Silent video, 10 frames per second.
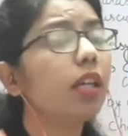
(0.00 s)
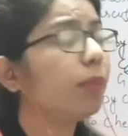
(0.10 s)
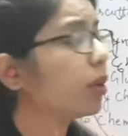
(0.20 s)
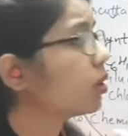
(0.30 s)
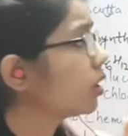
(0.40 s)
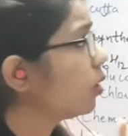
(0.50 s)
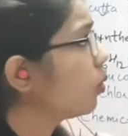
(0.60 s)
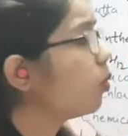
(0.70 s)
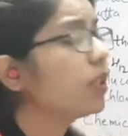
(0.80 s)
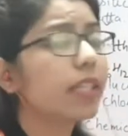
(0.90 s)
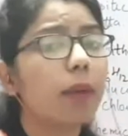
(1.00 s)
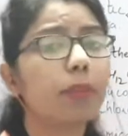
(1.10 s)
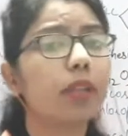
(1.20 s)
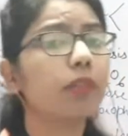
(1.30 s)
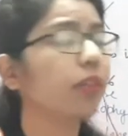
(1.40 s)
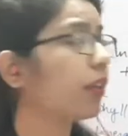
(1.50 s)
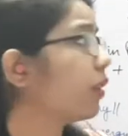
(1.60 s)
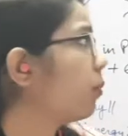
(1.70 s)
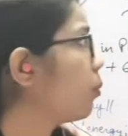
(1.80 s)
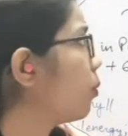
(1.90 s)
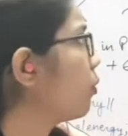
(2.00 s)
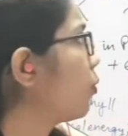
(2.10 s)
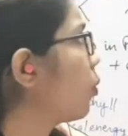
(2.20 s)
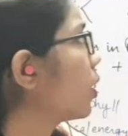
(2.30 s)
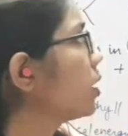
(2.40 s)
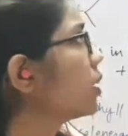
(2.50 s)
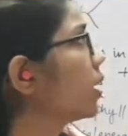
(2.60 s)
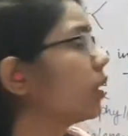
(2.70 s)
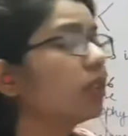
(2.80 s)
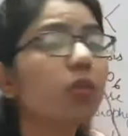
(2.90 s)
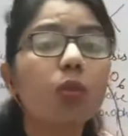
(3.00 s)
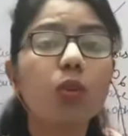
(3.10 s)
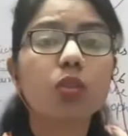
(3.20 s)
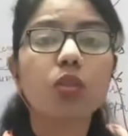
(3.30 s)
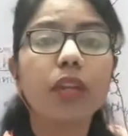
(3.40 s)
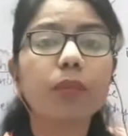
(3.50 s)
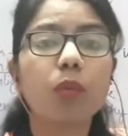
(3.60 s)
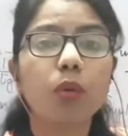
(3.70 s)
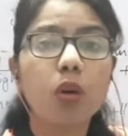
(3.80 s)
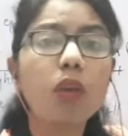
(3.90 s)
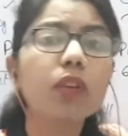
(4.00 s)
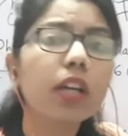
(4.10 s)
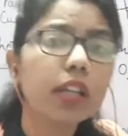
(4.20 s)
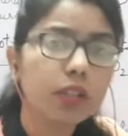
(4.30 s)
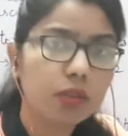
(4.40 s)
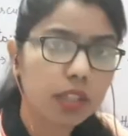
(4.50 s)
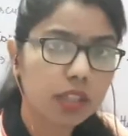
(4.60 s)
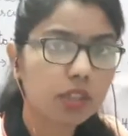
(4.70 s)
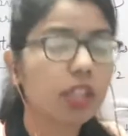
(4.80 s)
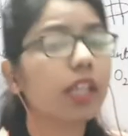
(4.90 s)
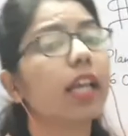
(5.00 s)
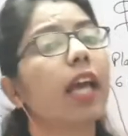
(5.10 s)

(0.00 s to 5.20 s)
because in the whole chapter we will focus in this holozoic mode of nutrition,